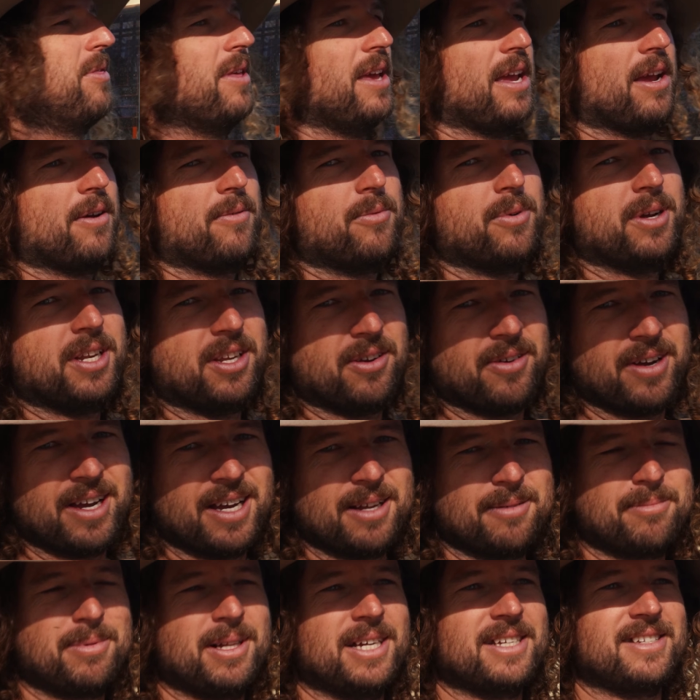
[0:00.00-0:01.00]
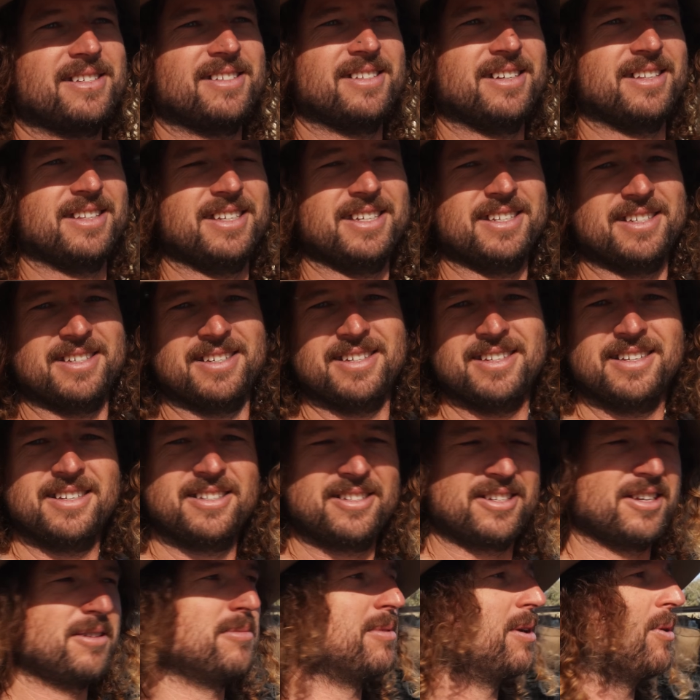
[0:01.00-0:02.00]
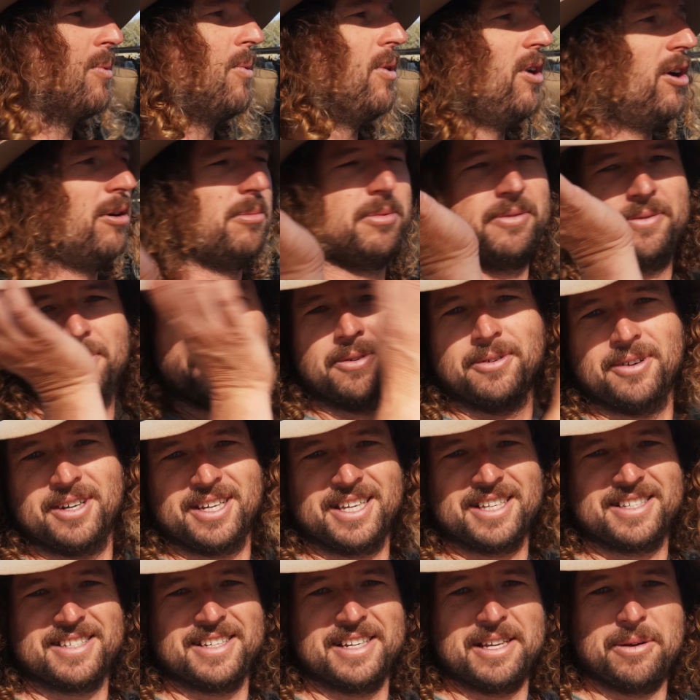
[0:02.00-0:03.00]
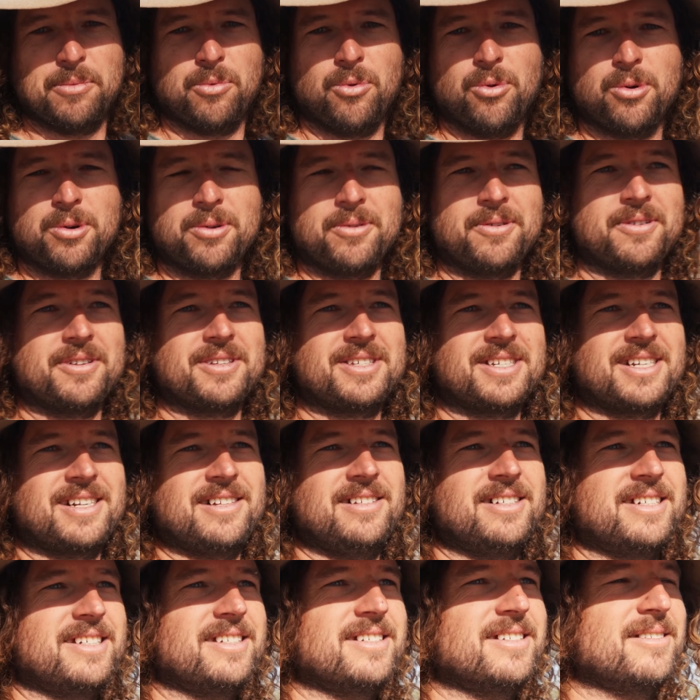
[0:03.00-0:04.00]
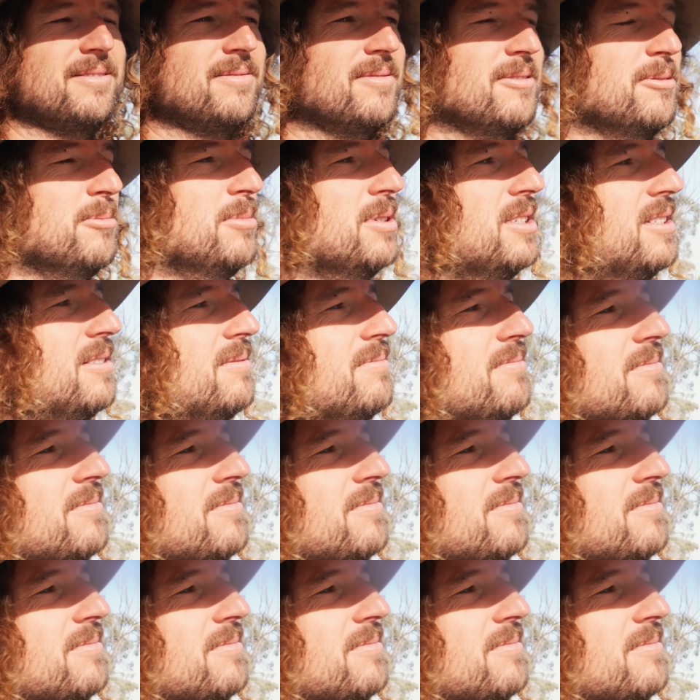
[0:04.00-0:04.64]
thing of when you're out places like this, it's going to be a while before it gets any water on it to clean it. It'll be,